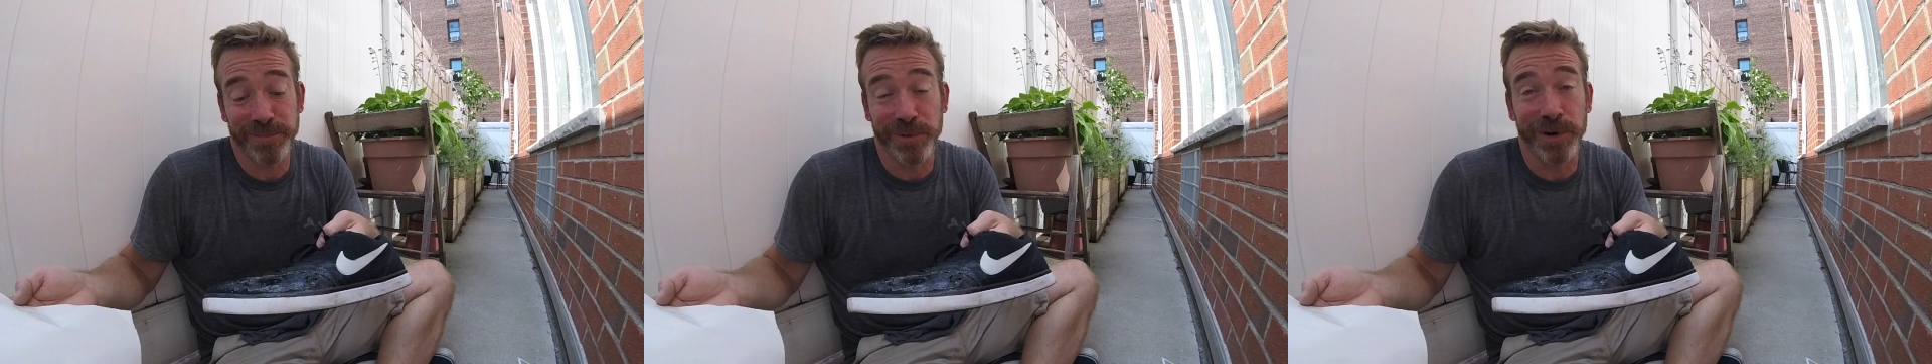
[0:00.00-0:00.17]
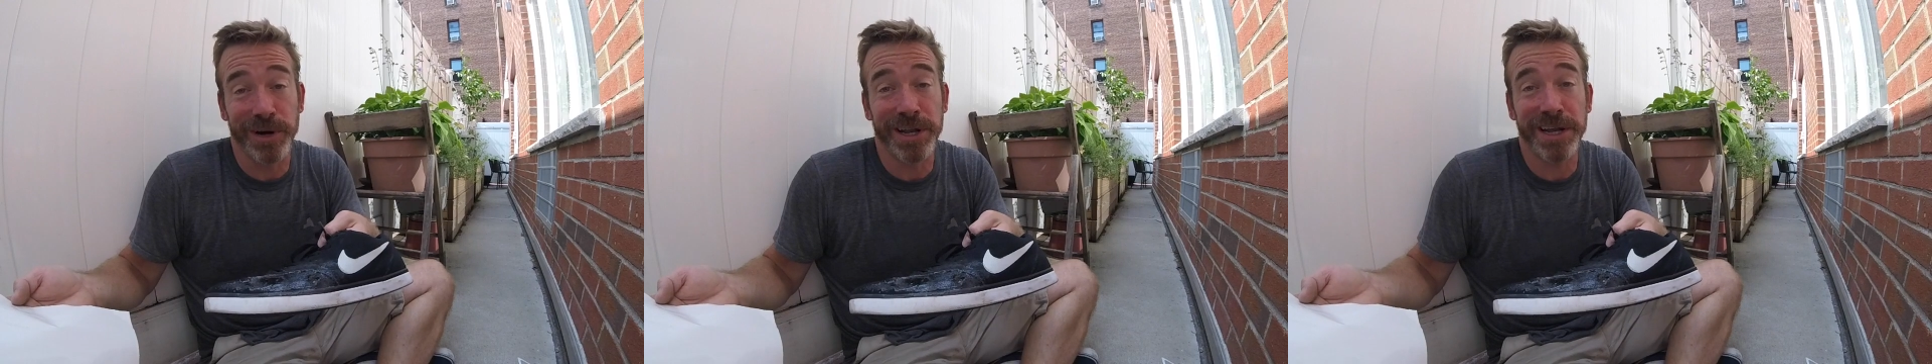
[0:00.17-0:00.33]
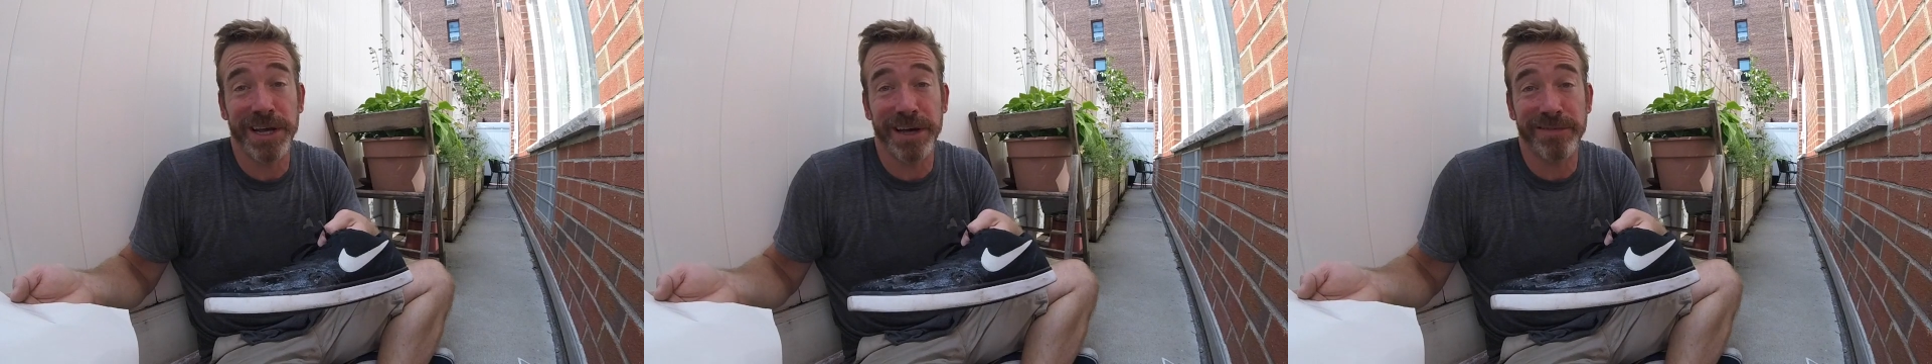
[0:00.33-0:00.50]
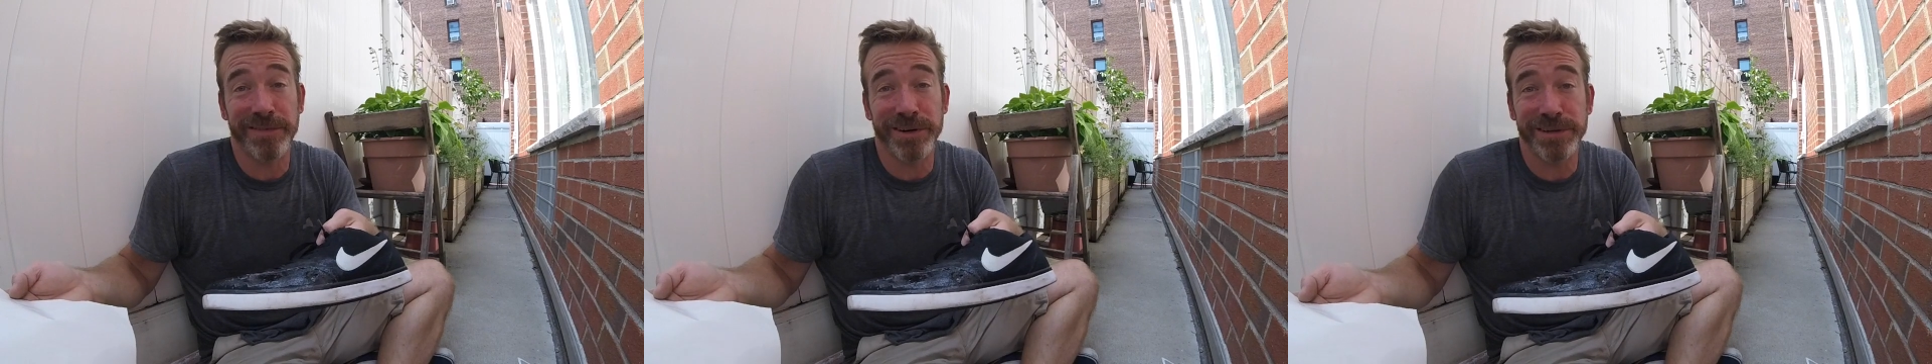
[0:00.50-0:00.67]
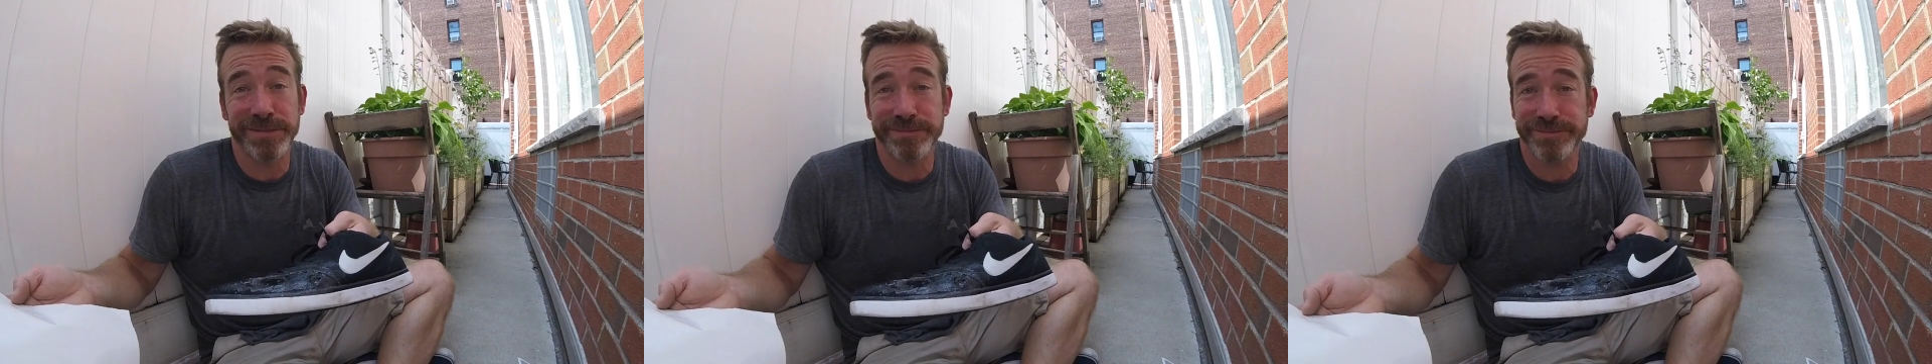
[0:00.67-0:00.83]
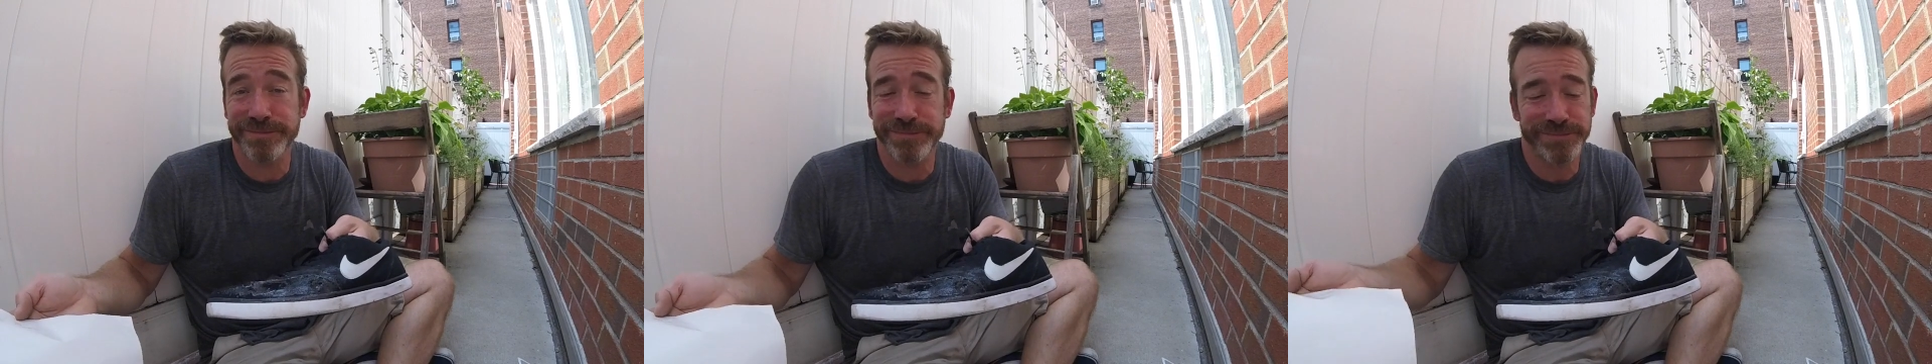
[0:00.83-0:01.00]
whatever.
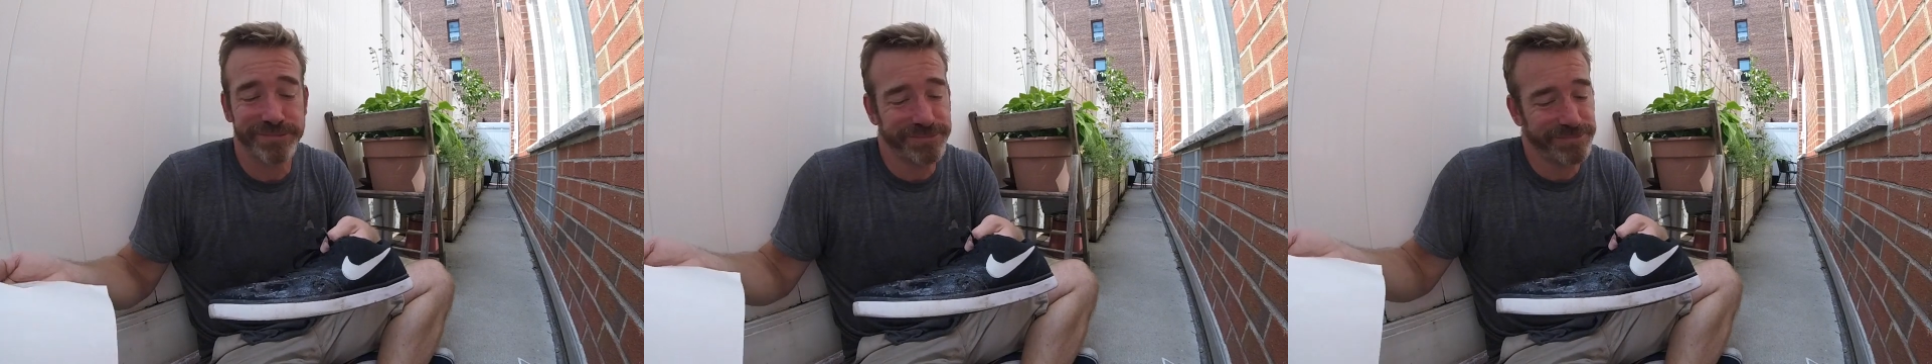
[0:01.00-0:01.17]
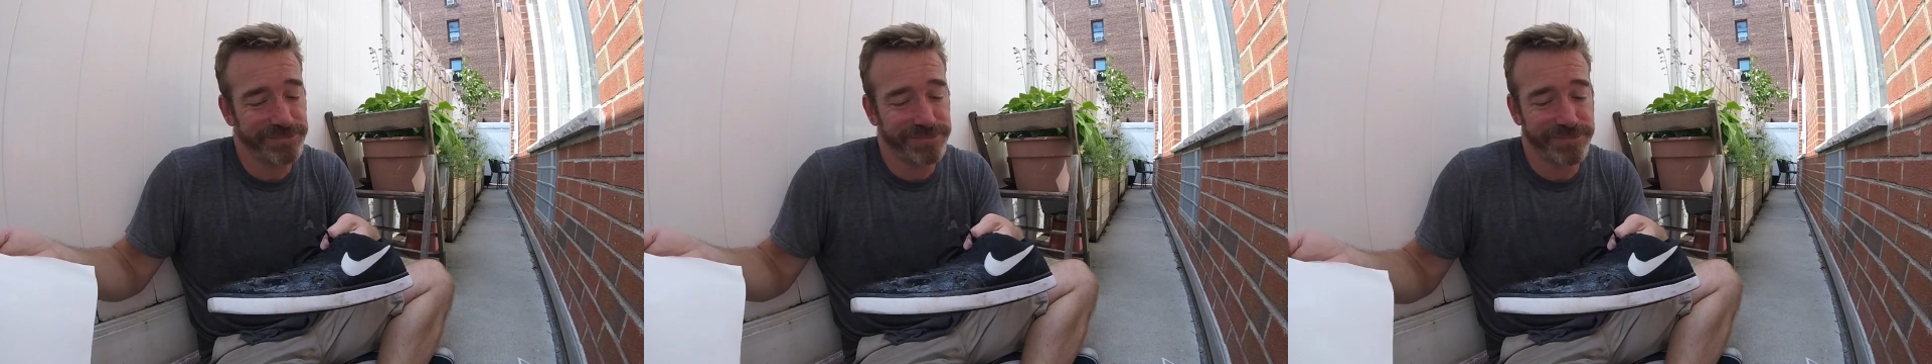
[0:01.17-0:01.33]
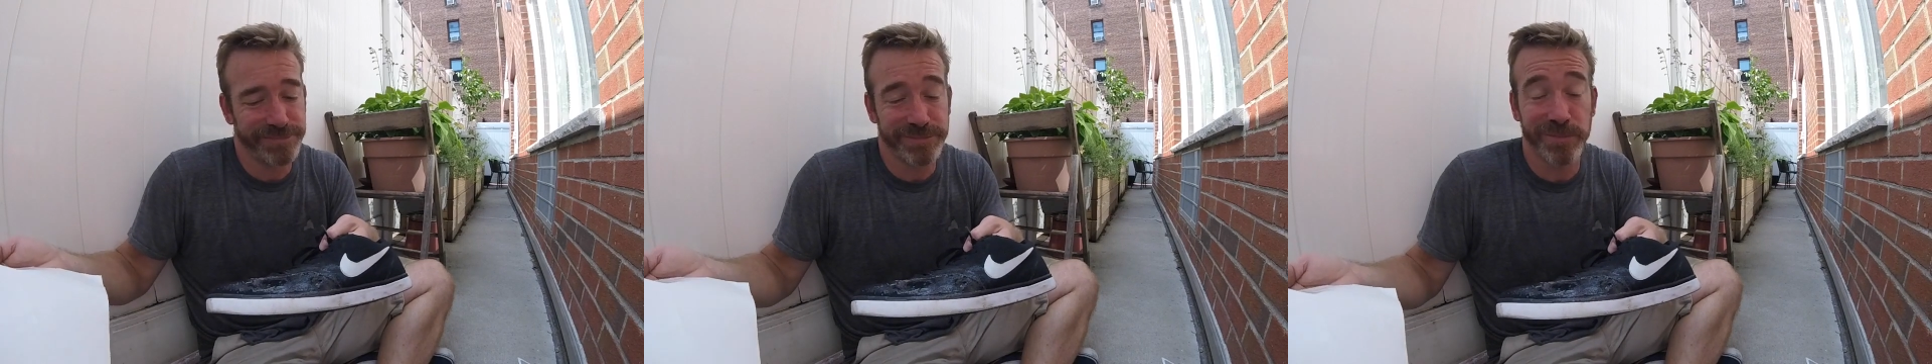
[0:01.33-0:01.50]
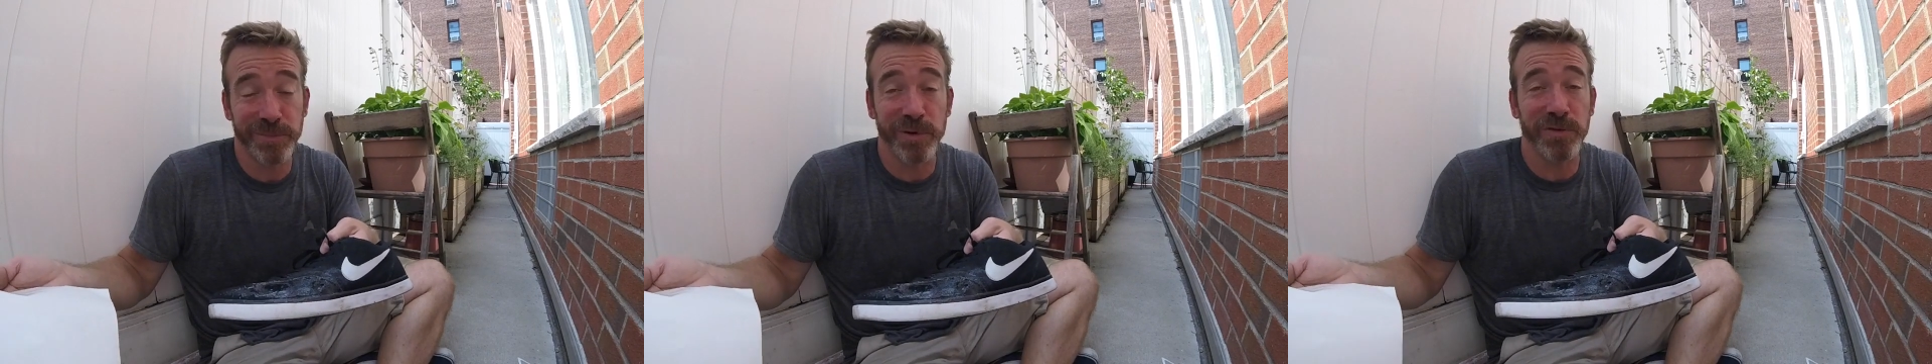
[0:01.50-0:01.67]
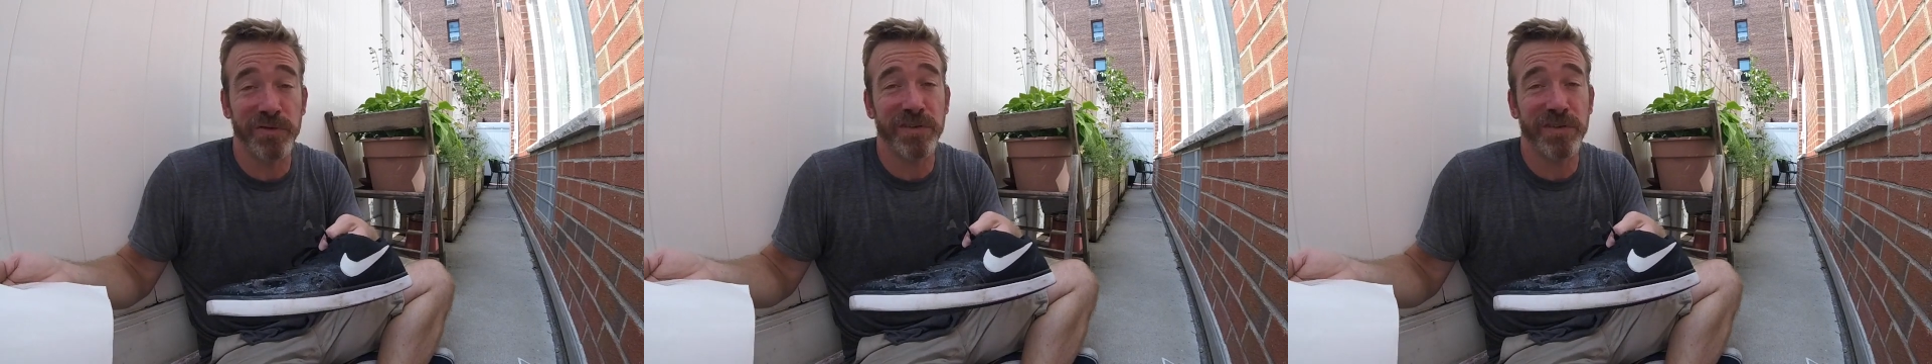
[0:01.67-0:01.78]
We'll